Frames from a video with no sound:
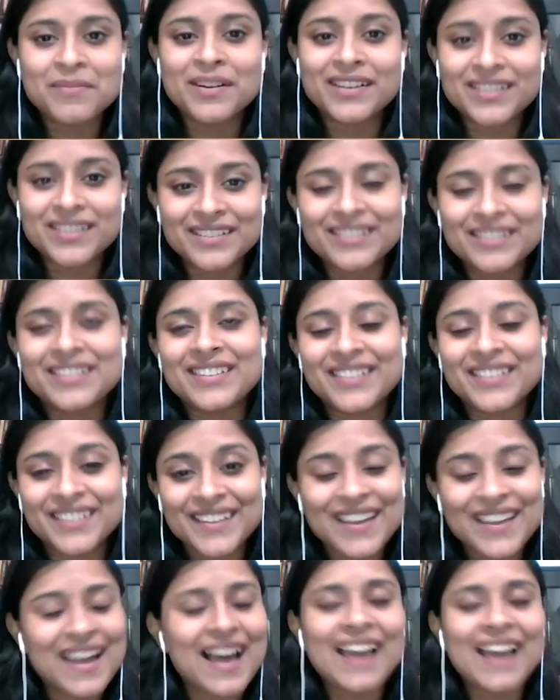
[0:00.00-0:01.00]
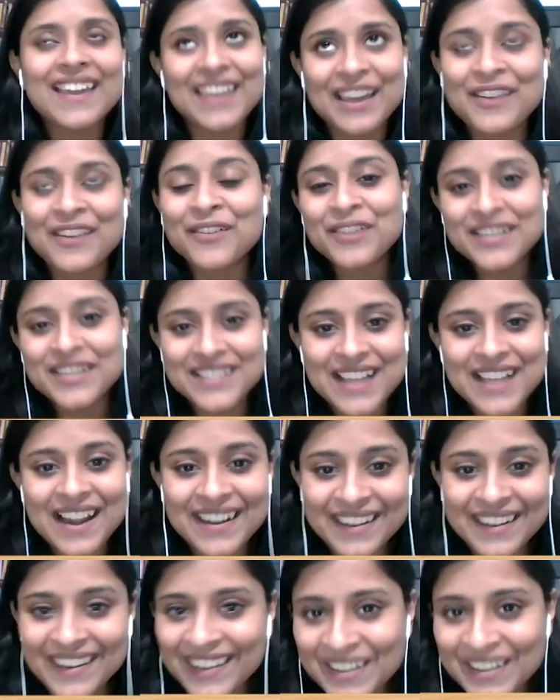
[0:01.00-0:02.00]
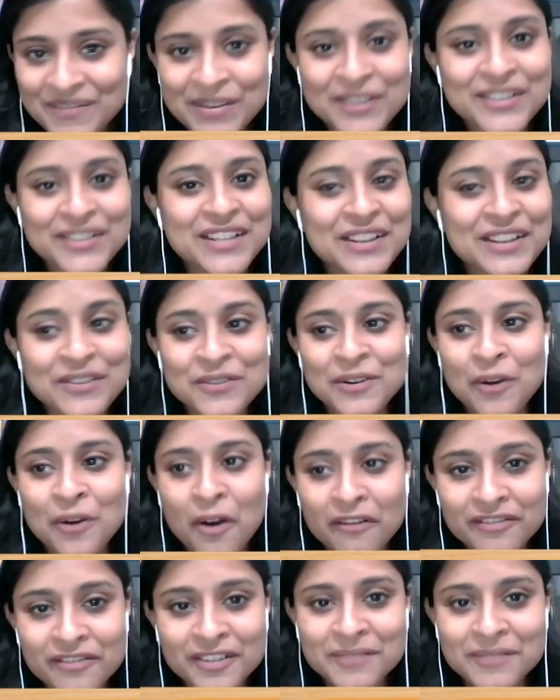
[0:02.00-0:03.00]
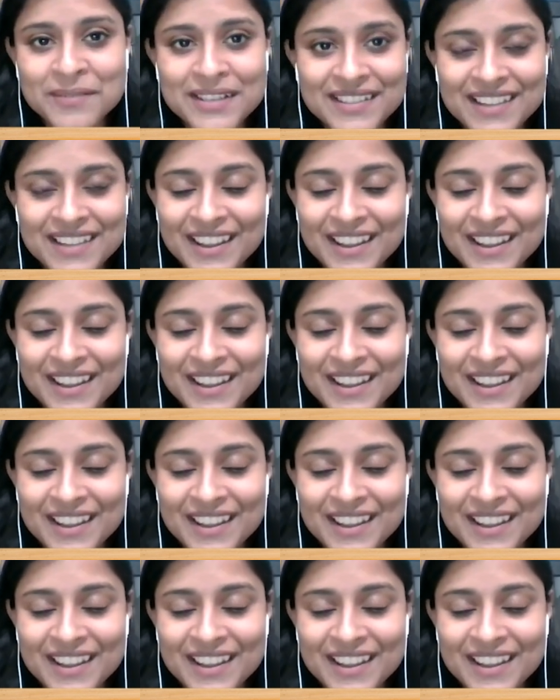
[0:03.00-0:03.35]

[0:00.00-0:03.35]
But I cannot, sadly, because there are no law firms in